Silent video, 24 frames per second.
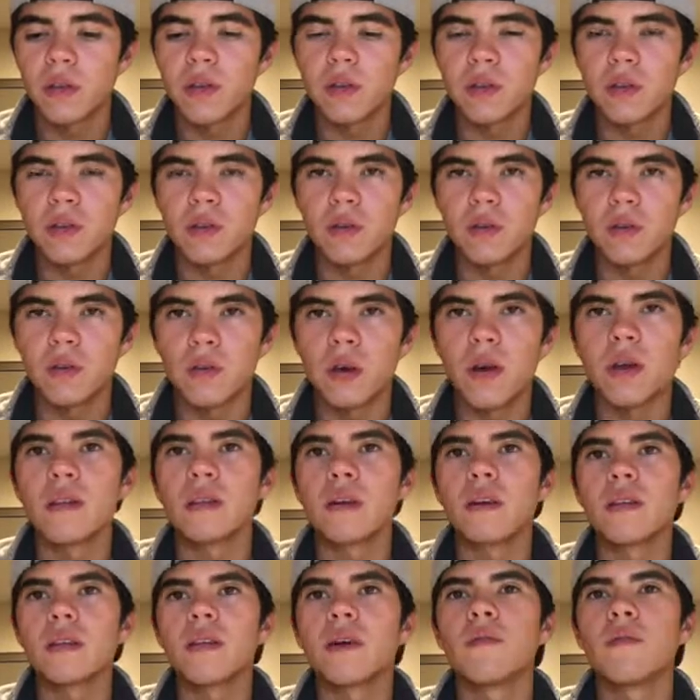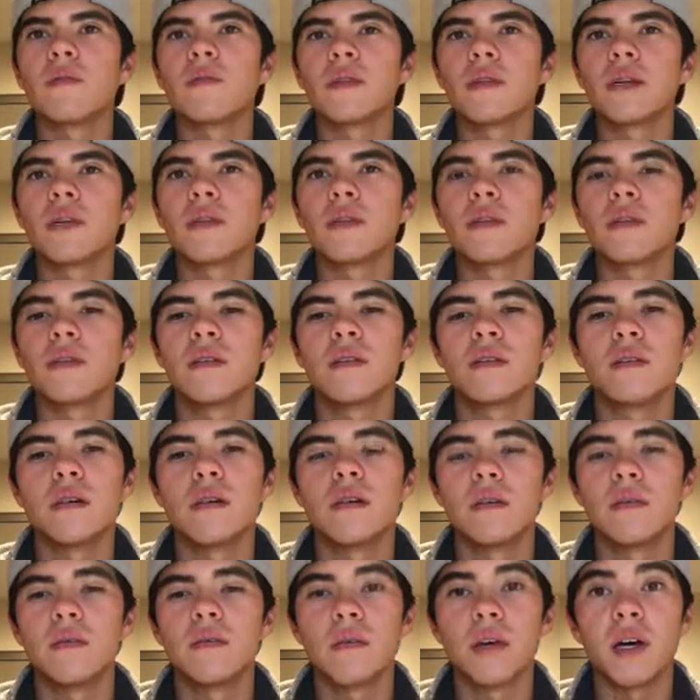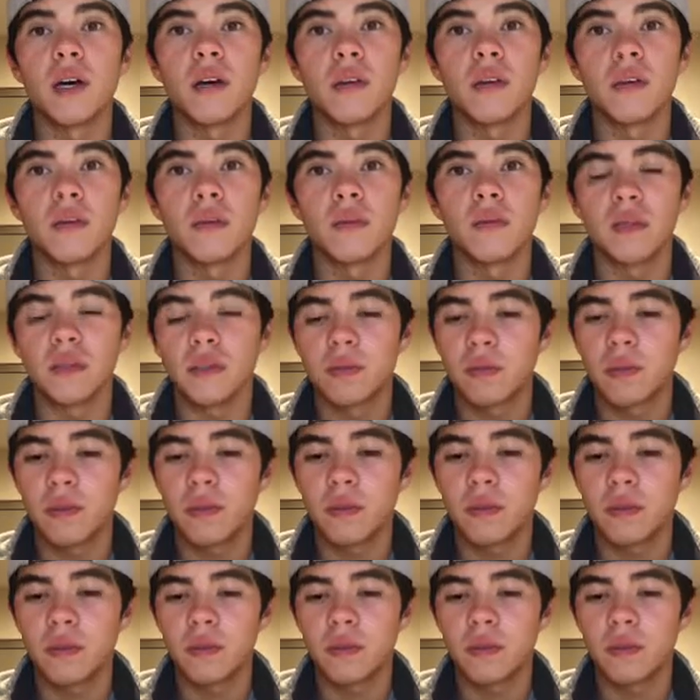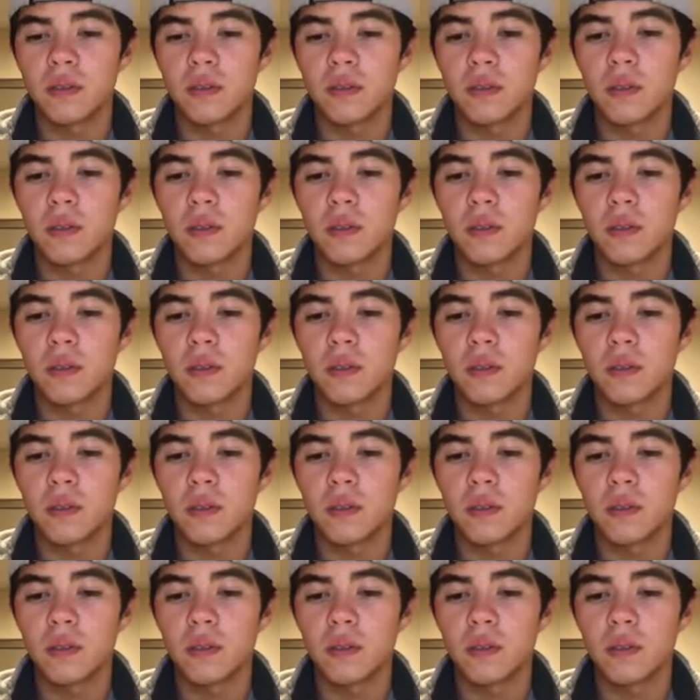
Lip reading: So I thought that one sounded a little bit smarter